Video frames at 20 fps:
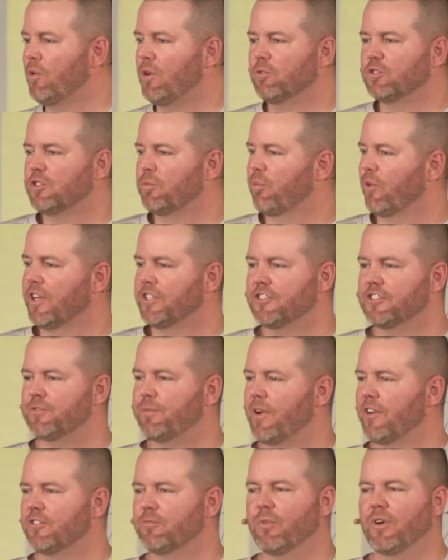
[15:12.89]
and it was the precious,
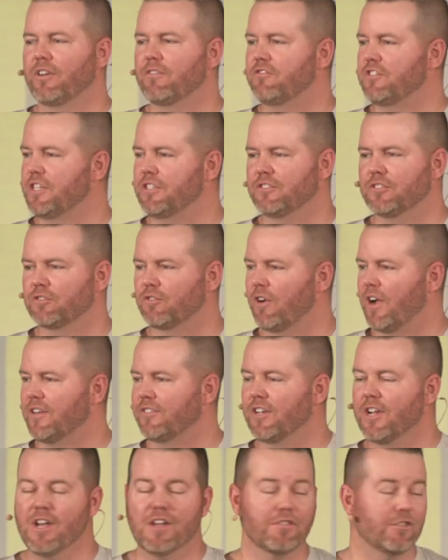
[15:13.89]
spotless blood of Jesus
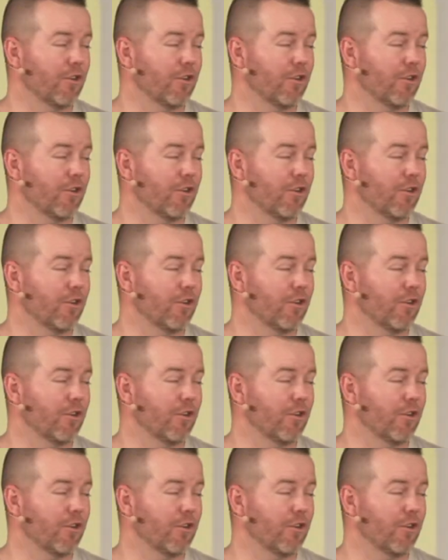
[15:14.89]
Christ.